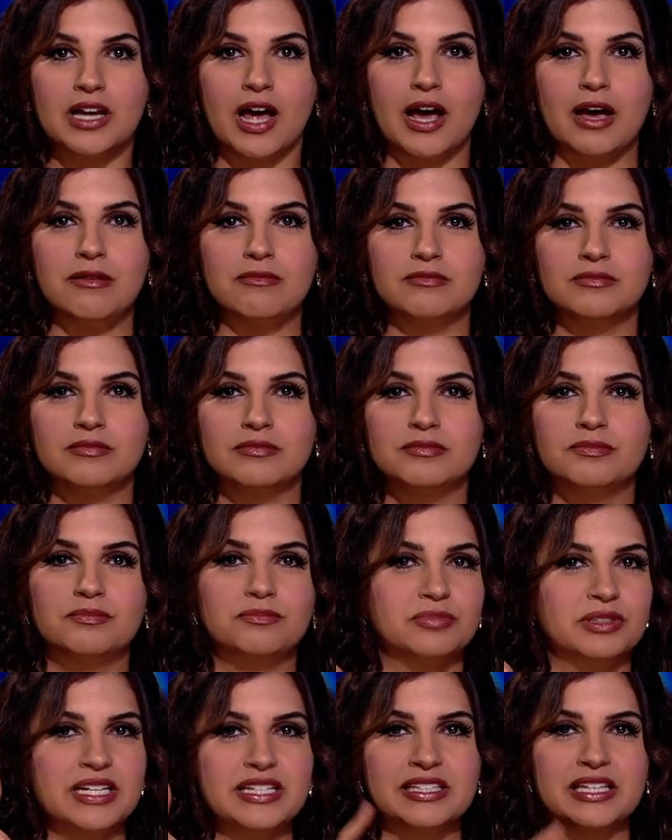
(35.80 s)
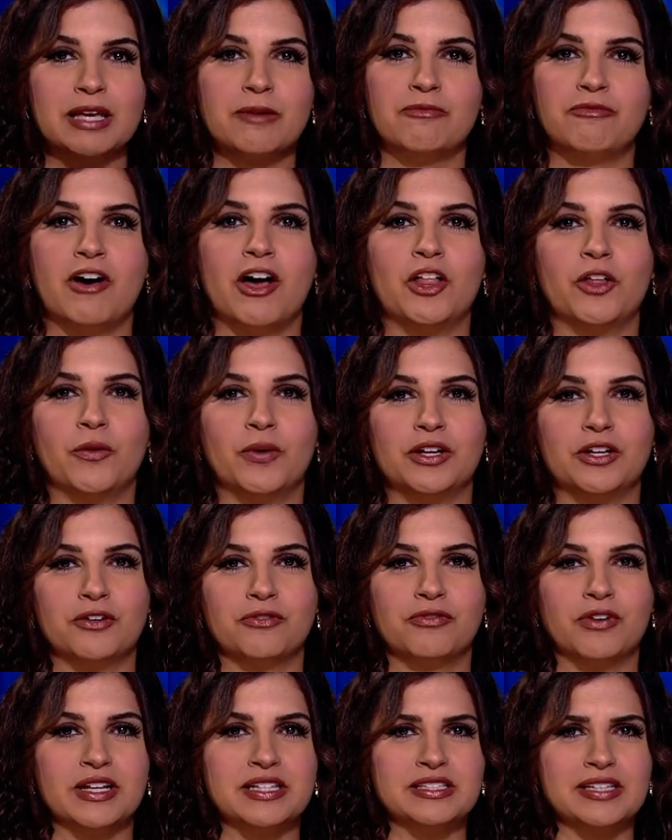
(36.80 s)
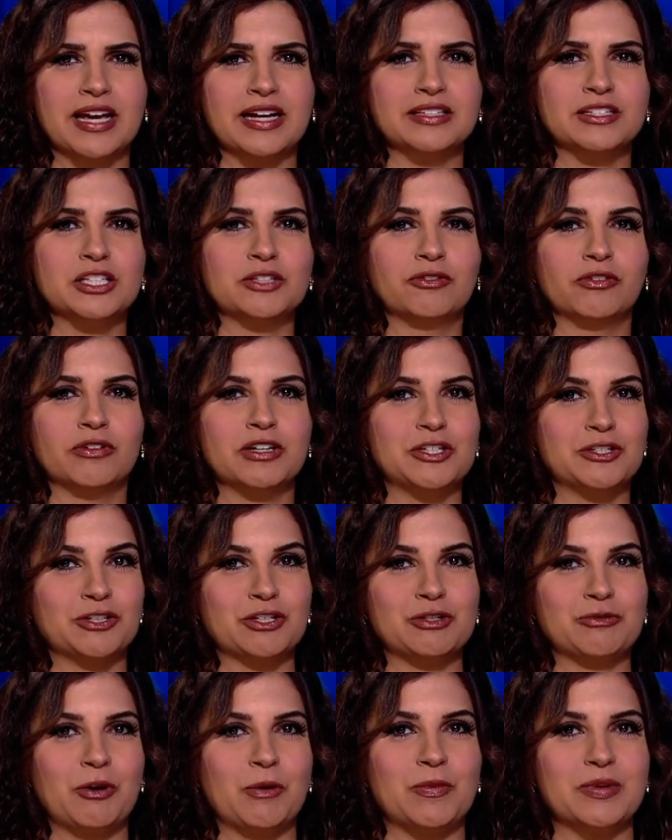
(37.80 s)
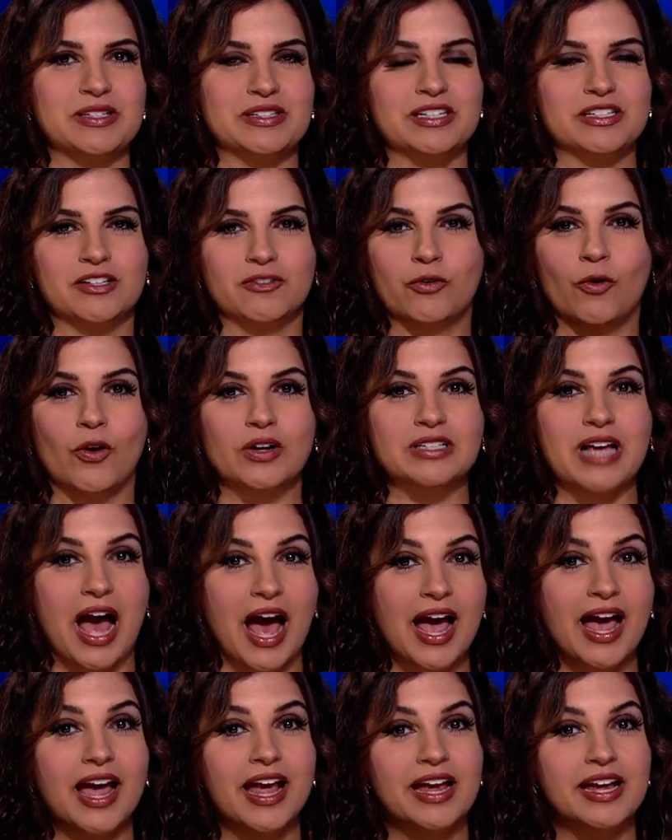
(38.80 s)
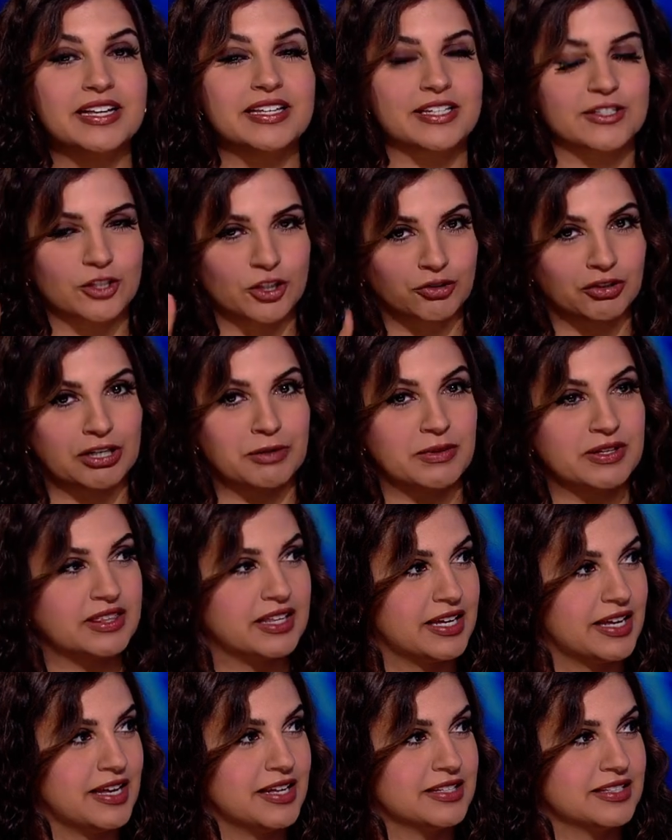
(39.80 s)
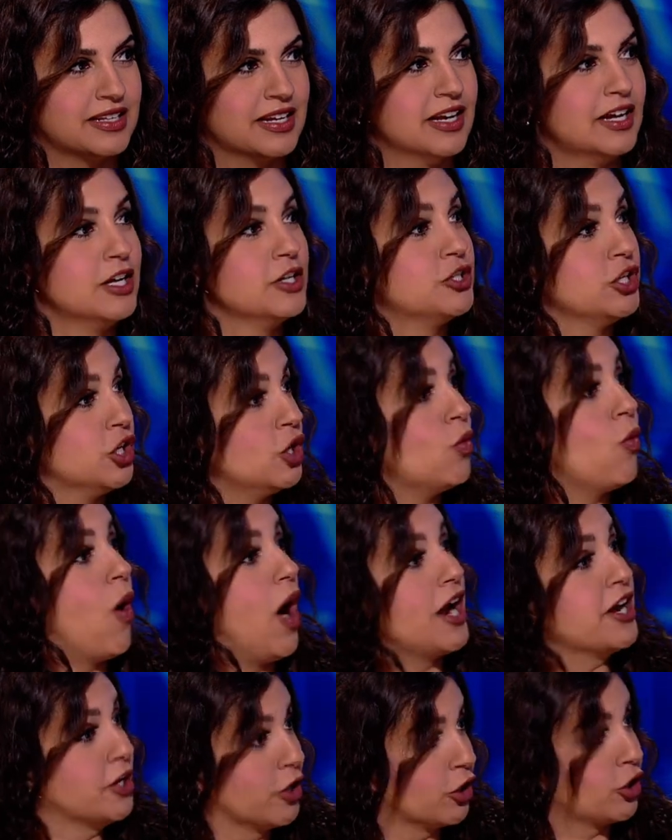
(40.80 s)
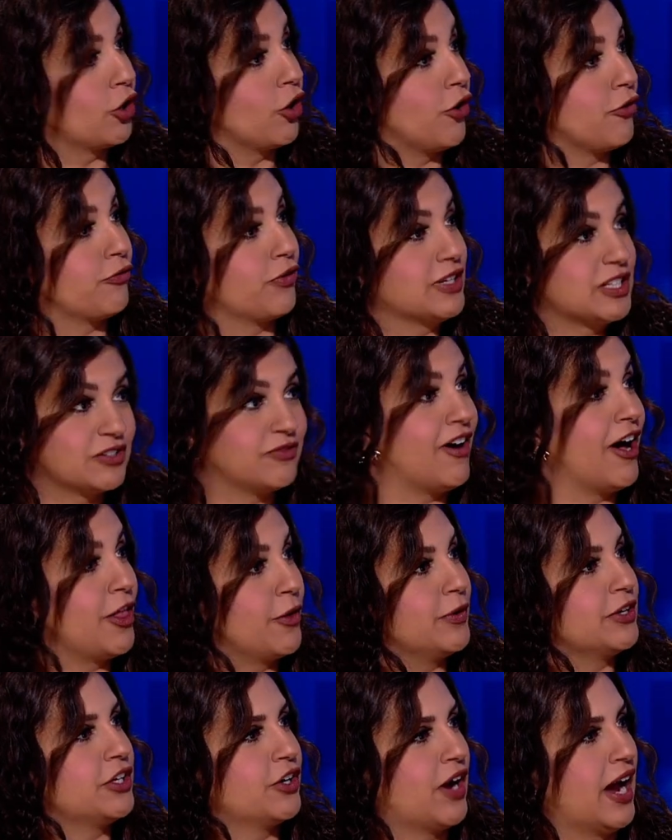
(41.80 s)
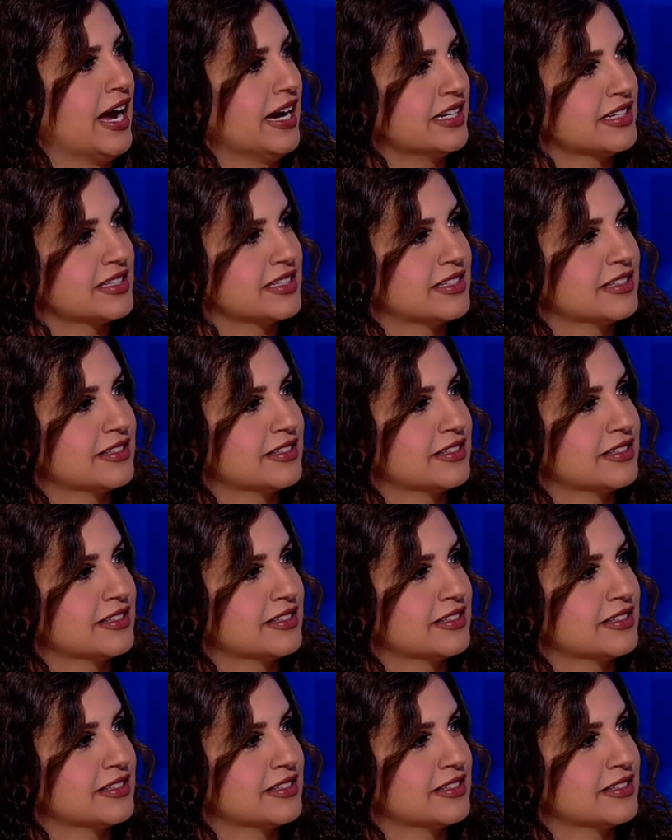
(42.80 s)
up, please keep following your friend's exes for research purposes. Of course, I disagree with this. Do you want your girlfriends following your ex?